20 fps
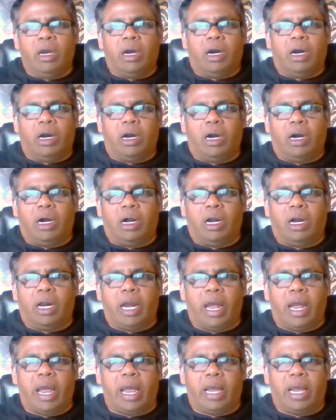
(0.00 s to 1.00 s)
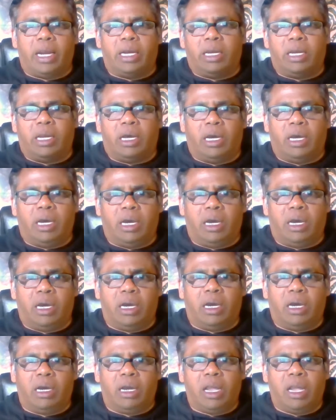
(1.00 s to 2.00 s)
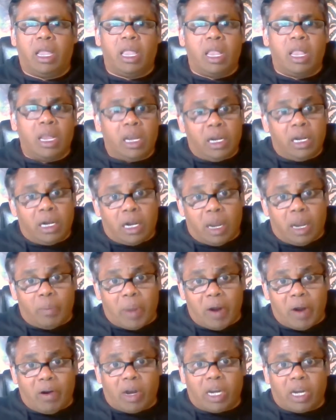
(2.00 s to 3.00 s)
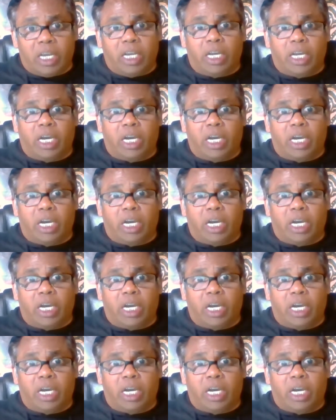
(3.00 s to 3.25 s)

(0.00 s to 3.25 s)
And apparently,